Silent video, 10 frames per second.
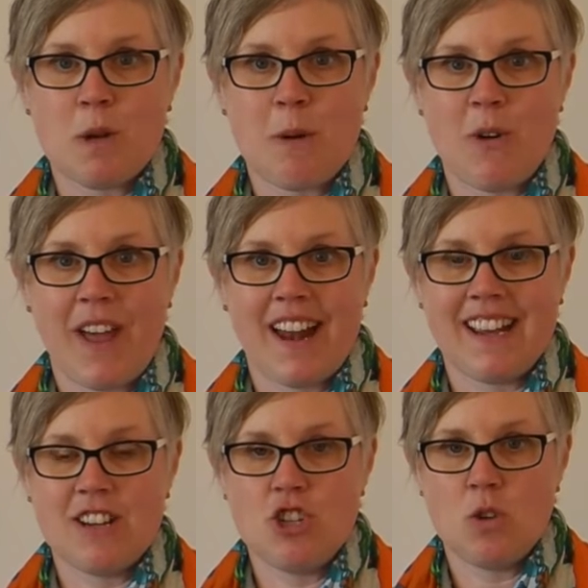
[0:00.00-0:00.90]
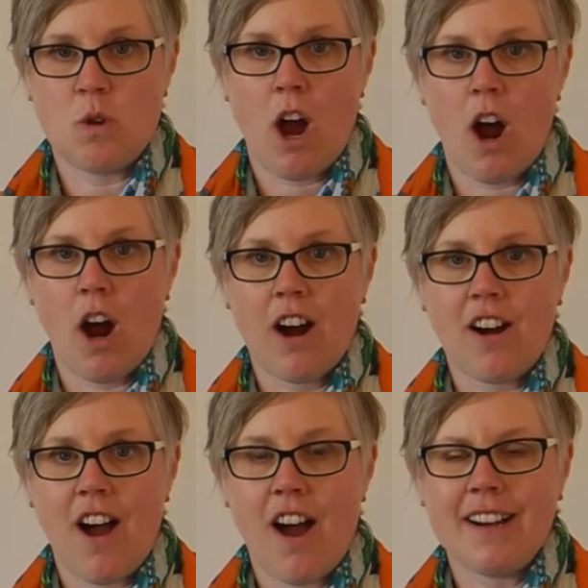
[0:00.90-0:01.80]
about getting a new
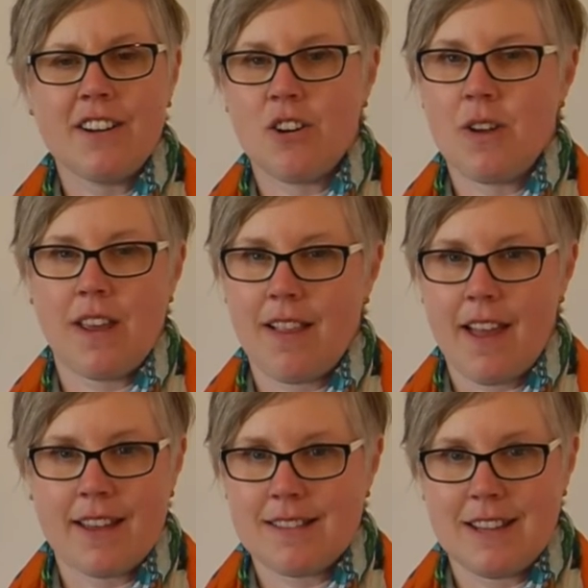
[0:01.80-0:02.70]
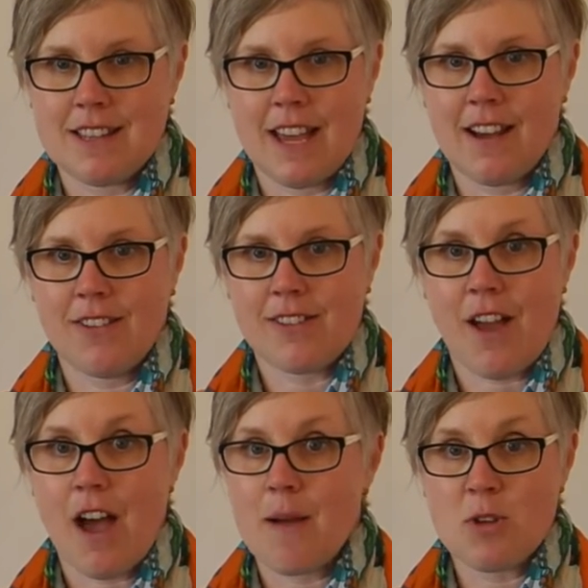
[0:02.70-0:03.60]
car, I know he likes details.
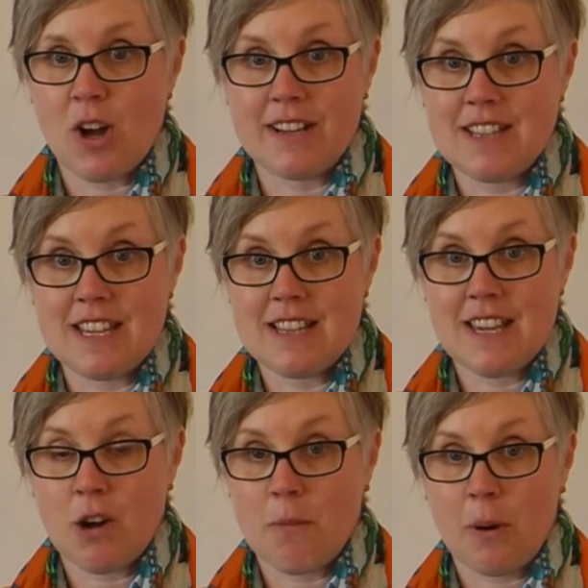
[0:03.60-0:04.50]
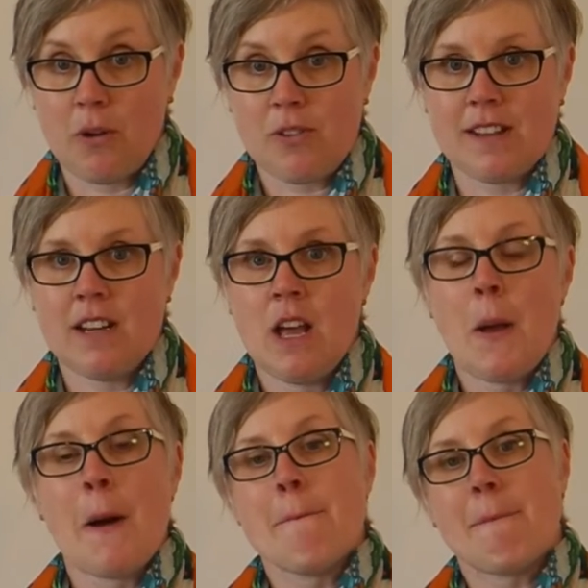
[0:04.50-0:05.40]
I'm not a detail person,
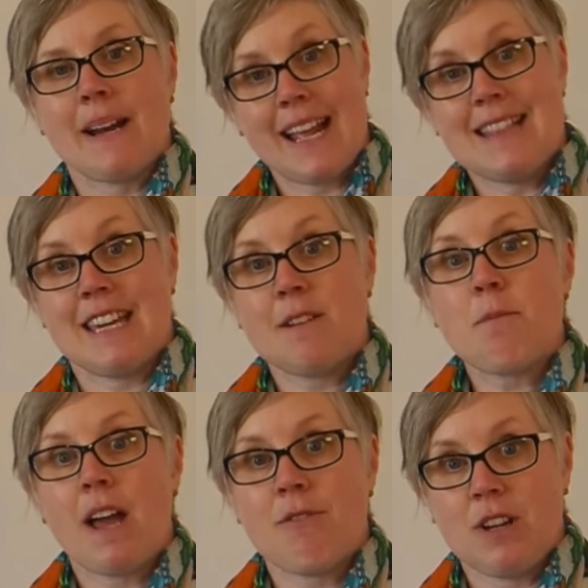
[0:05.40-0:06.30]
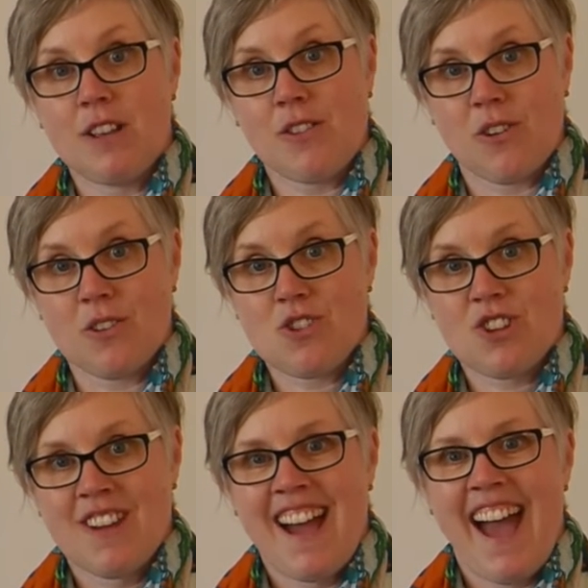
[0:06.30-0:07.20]
but I did my
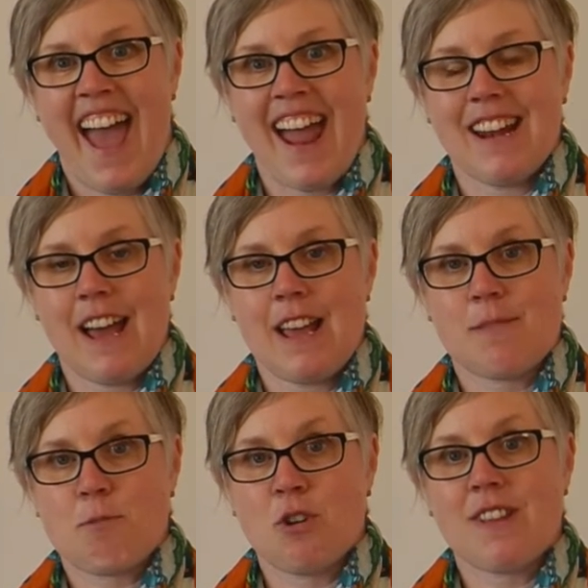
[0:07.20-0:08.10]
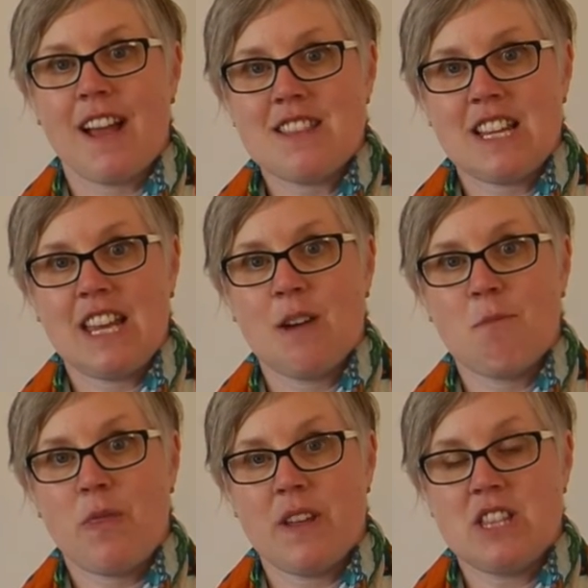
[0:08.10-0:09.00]
research and I presented him
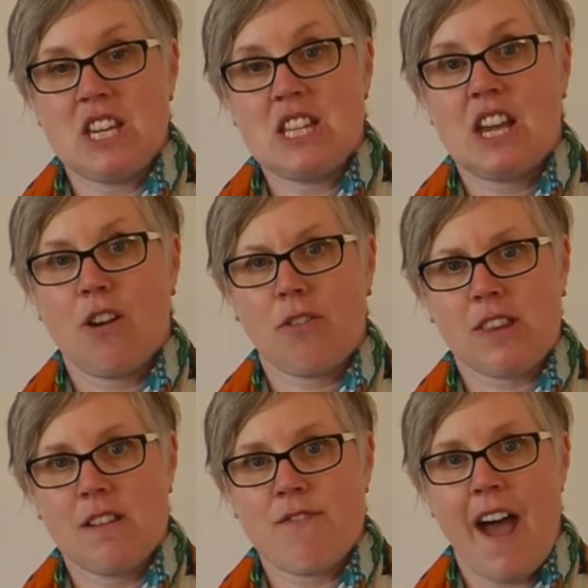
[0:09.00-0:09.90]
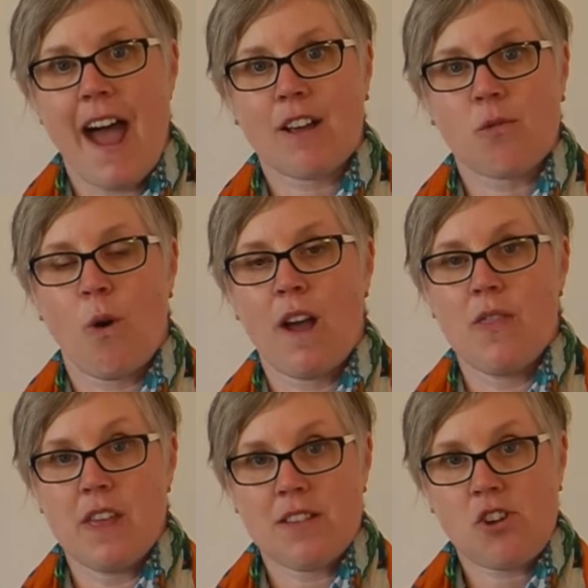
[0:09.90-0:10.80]
with the details and the facts why
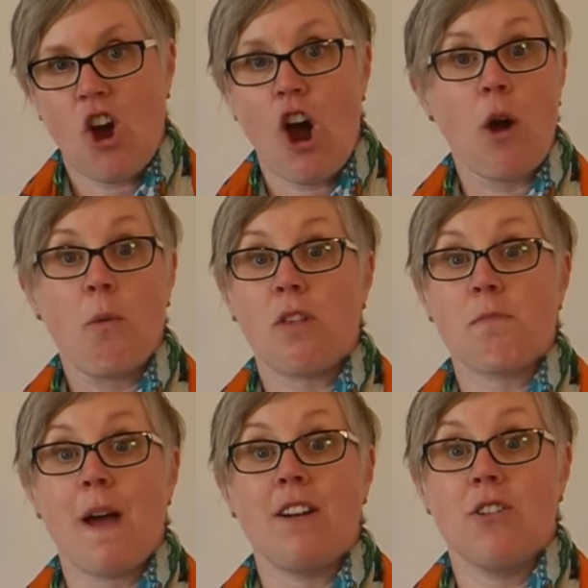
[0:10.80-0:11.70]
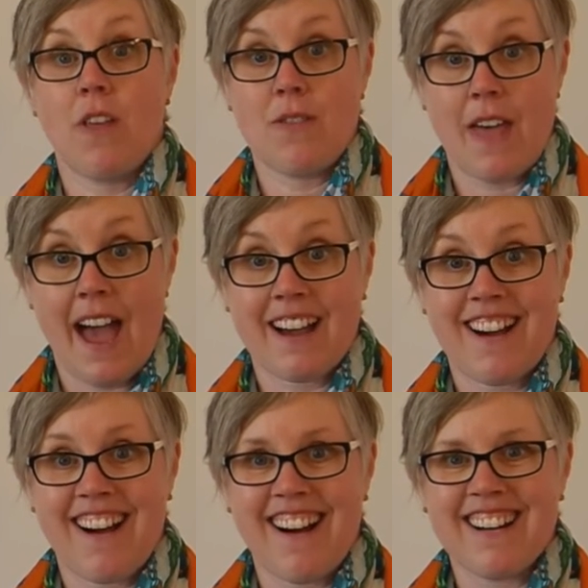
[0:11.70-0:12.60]
this car was better than that
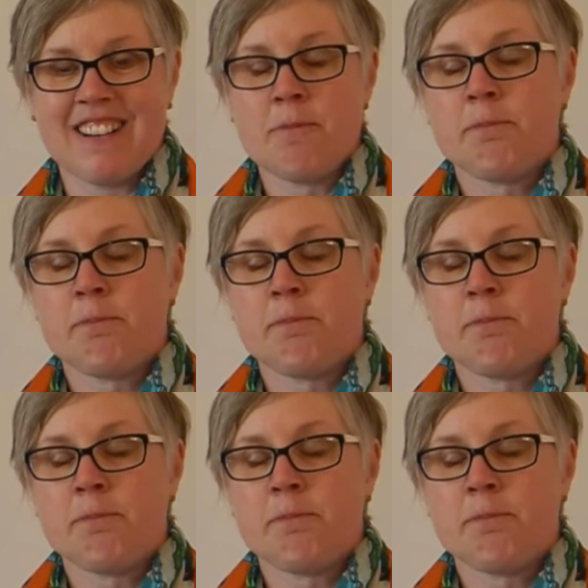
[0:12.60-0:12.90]
car.